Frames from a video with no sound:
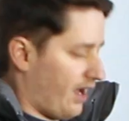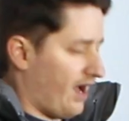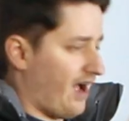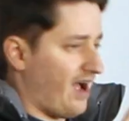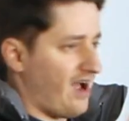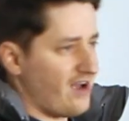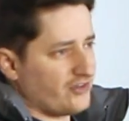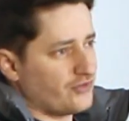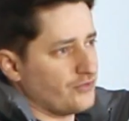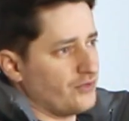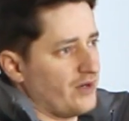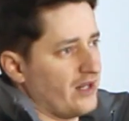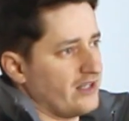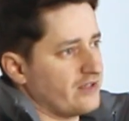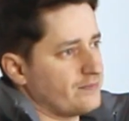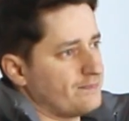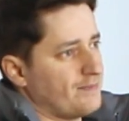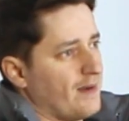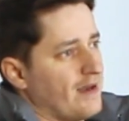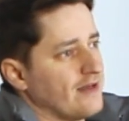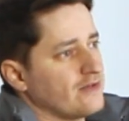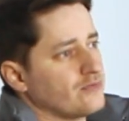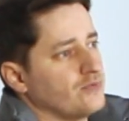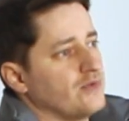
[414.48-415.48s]
As you would
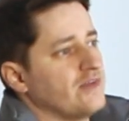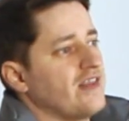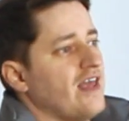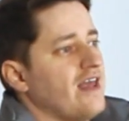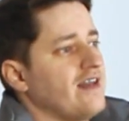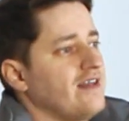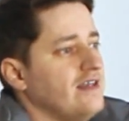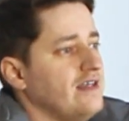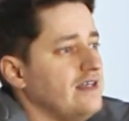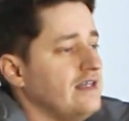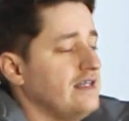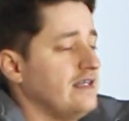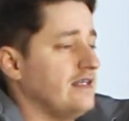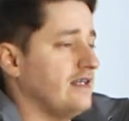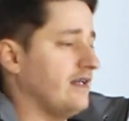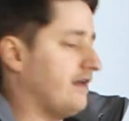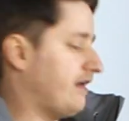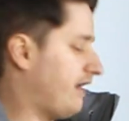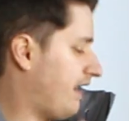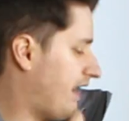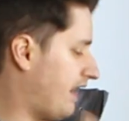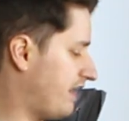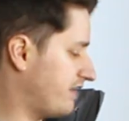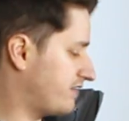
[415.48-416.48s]
expect with any
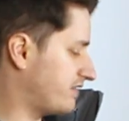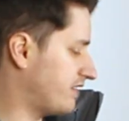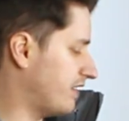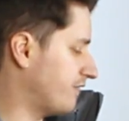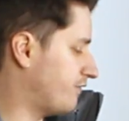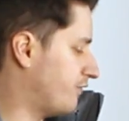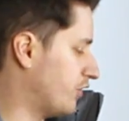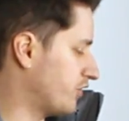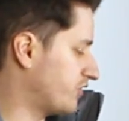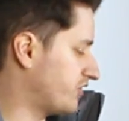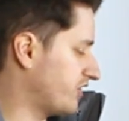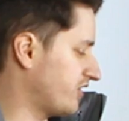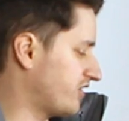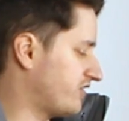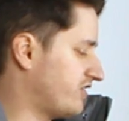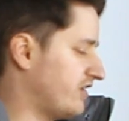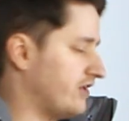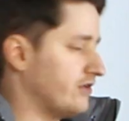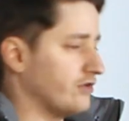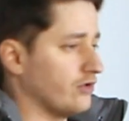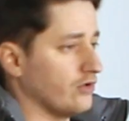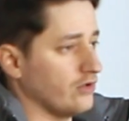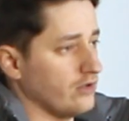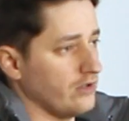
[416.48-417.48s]

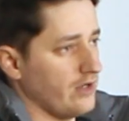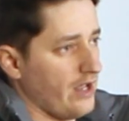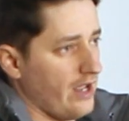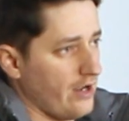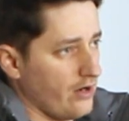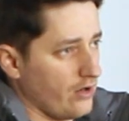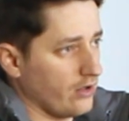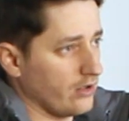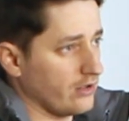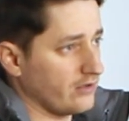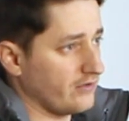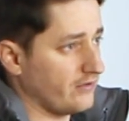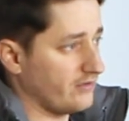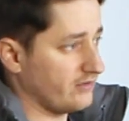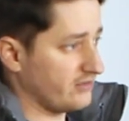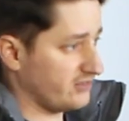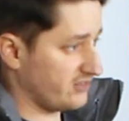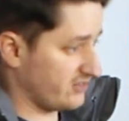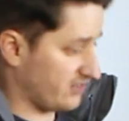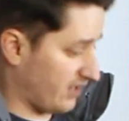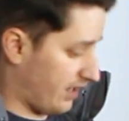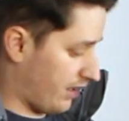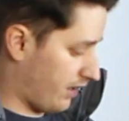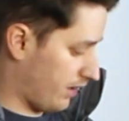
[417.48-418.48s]
HK416 or AR
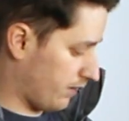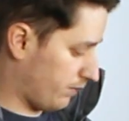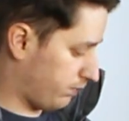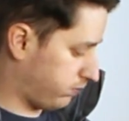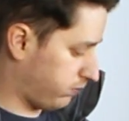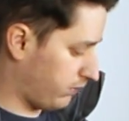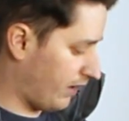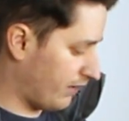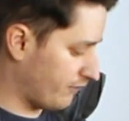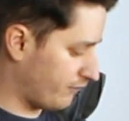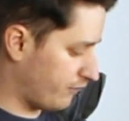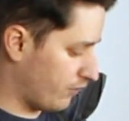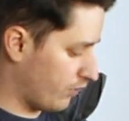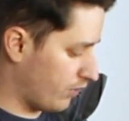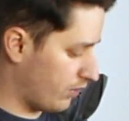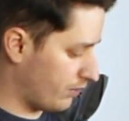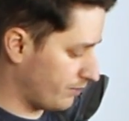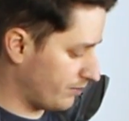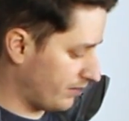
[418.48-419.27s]
style platform,